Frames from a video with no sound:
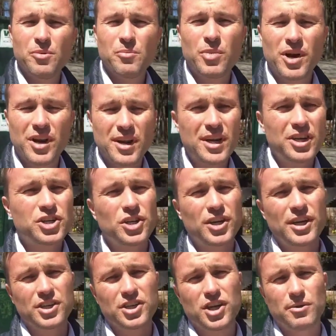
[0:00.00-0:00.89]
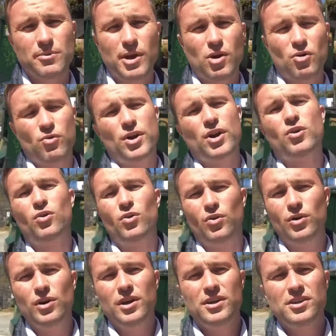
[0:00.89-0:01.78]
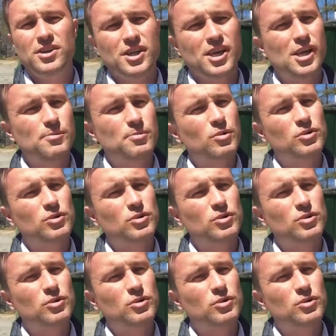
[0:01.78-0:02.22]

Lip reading: but initially it's going to be critical to keep